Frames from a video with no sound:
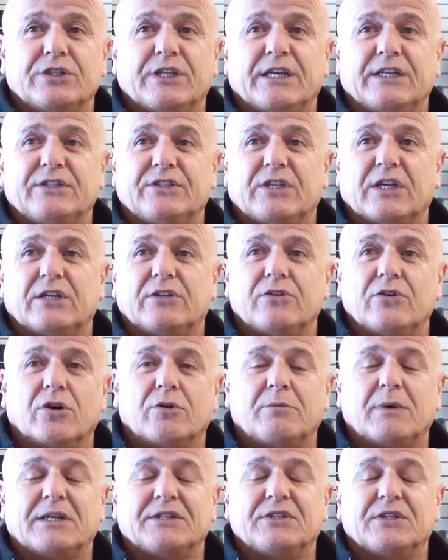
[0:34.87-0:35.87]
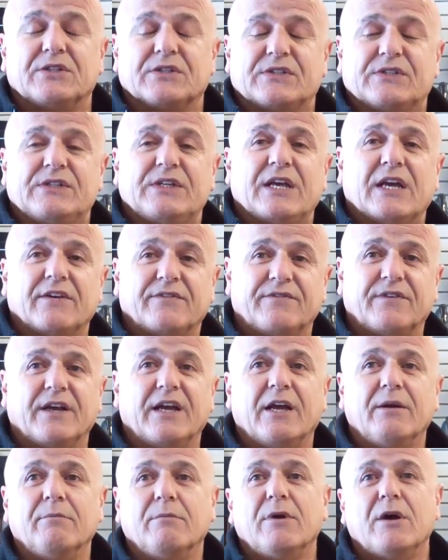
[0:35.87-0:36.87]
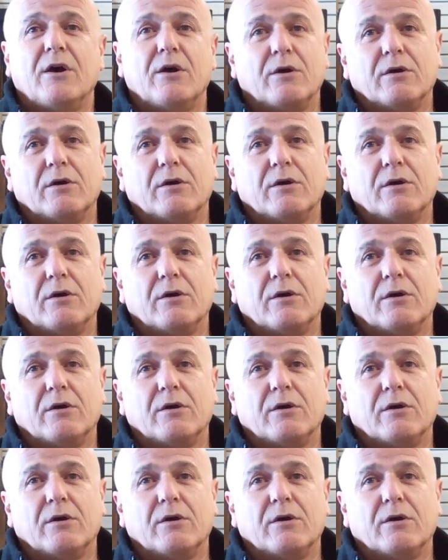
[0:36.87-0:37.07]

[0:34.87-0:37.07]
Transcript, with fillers: they tell you about their CFM.